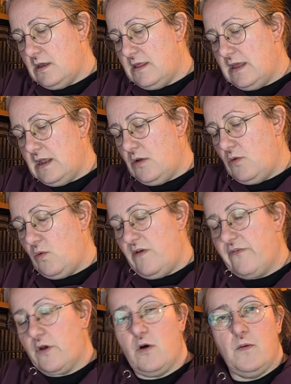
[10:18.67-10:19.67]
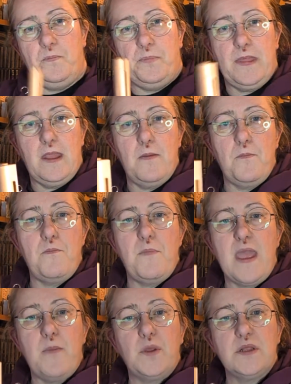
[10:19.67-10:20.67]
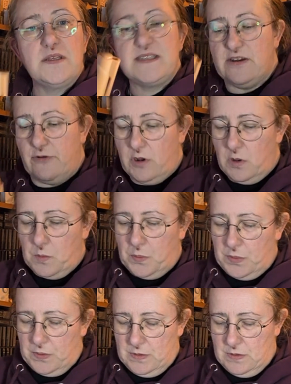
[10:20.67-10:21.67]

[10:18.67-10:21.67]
Then we've got Maple Syrup,